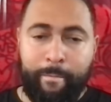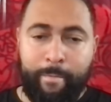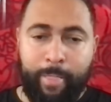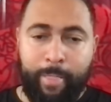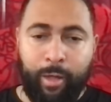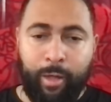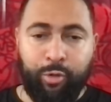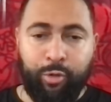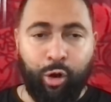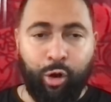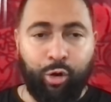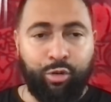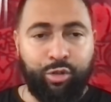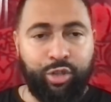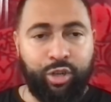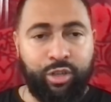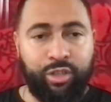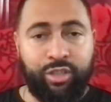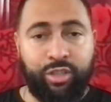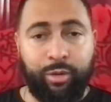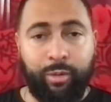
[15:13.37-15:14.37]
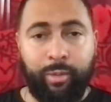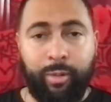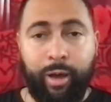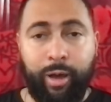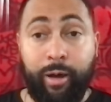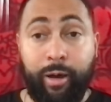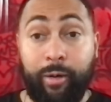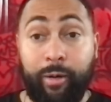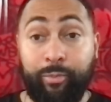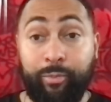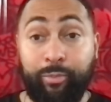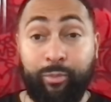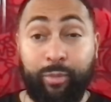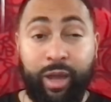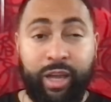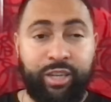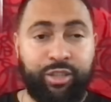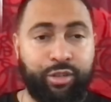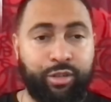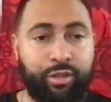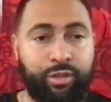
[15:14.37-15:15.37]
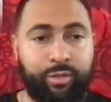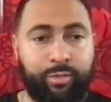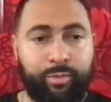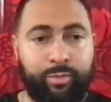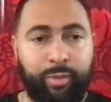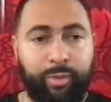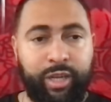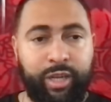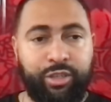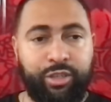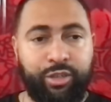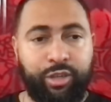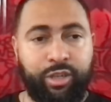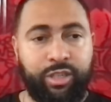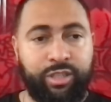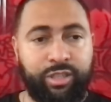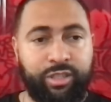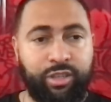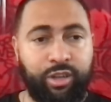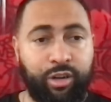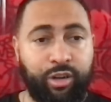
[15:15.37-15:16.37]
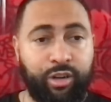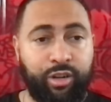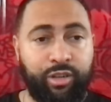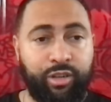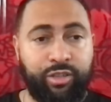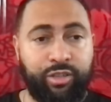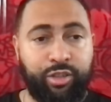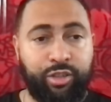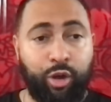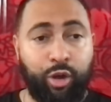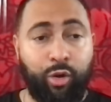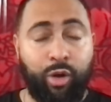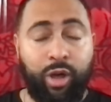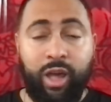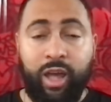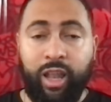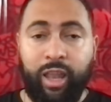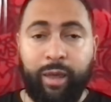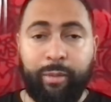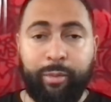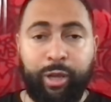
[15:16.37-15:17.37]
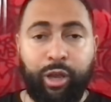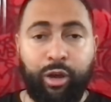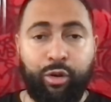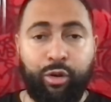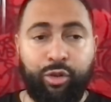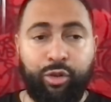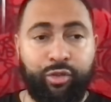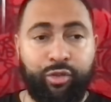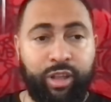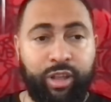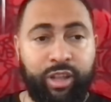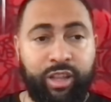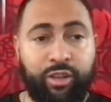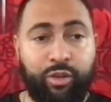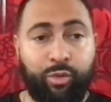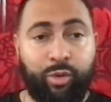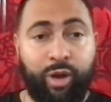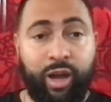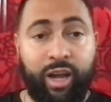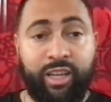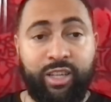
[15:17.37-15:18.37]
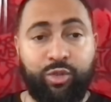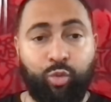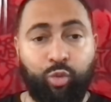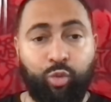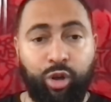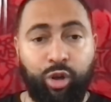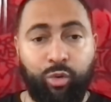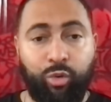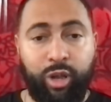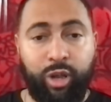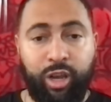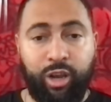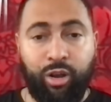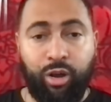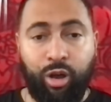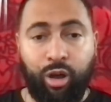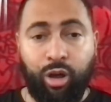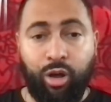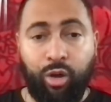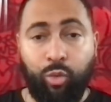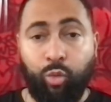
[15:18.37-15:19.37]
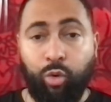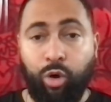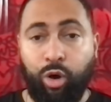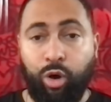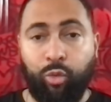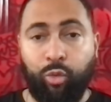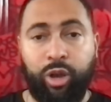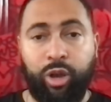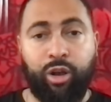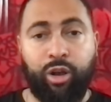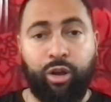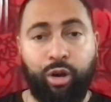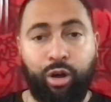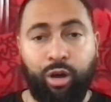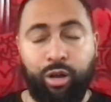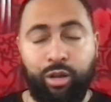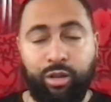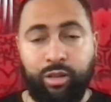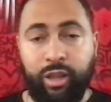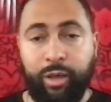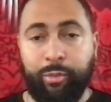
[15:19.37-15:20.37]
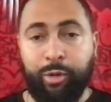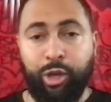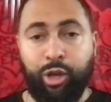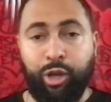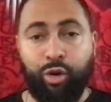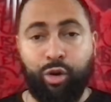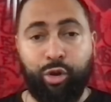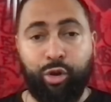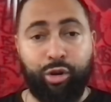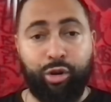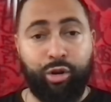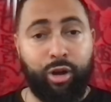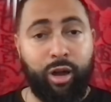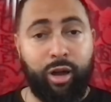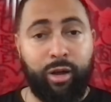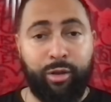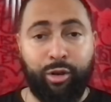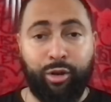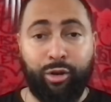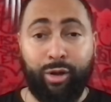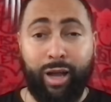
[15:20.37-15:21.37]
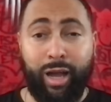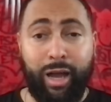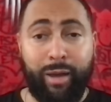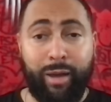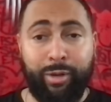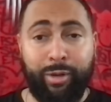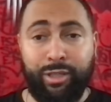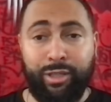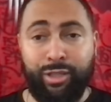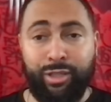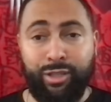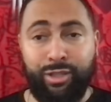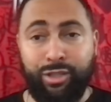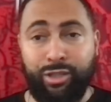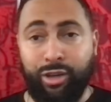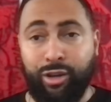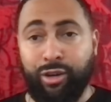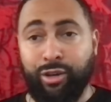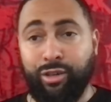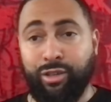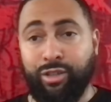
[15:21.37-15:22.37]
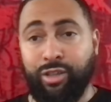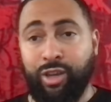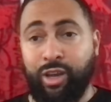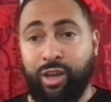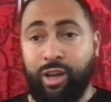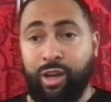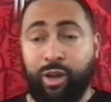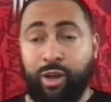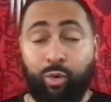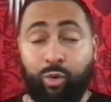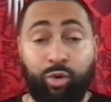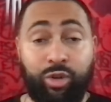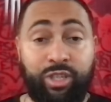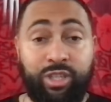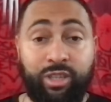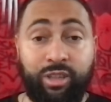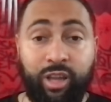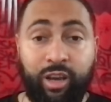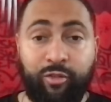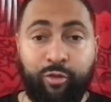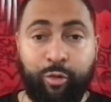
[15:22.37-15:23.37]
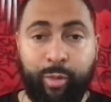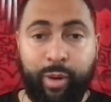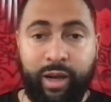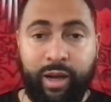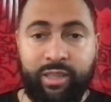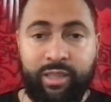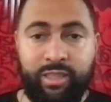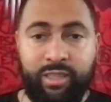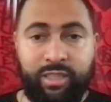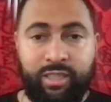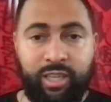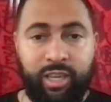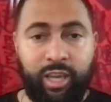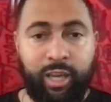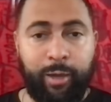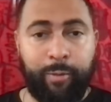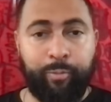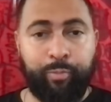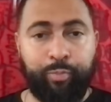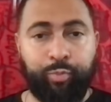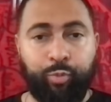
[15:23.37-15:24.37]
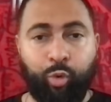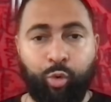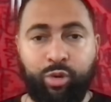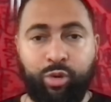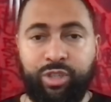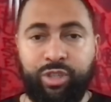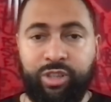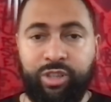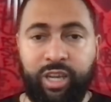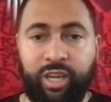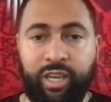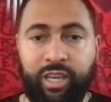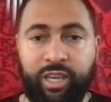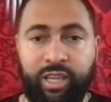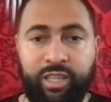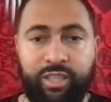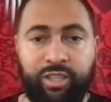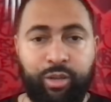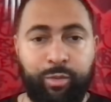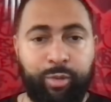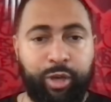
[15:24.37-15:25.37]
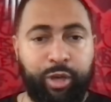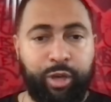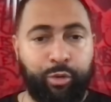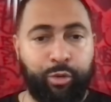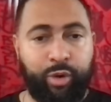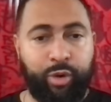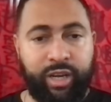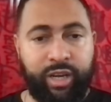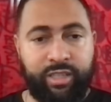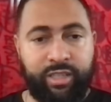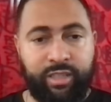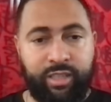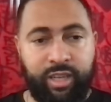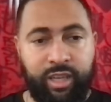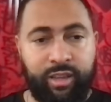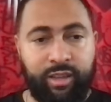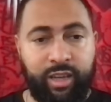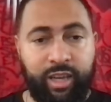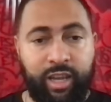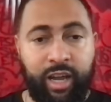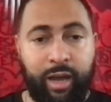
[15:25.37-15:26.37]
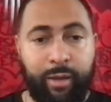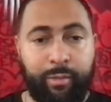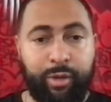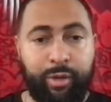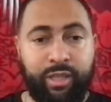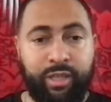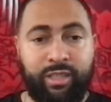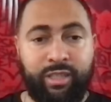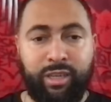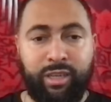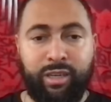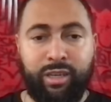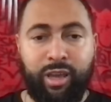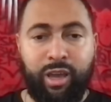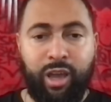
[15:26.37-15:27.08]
those are some major concerns. So let me know. Do you think that the Rockets will win it all? Won't win it all? Let me know your comments, concerns, what you love about this team, what you think needs to be corrected in the comments. And